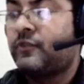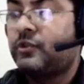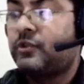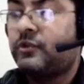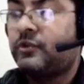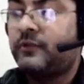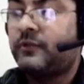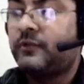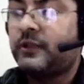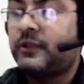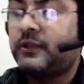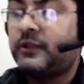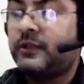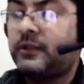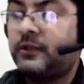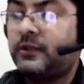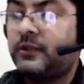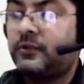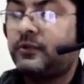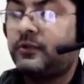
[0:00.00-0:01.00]
We can
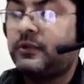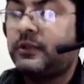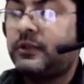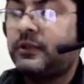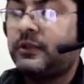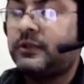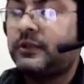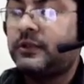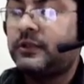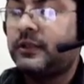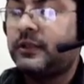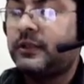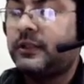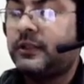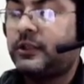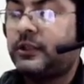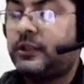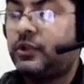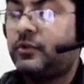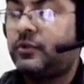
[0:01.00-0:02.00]
reduce this a
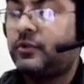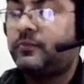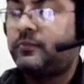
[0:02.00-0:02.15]
cube,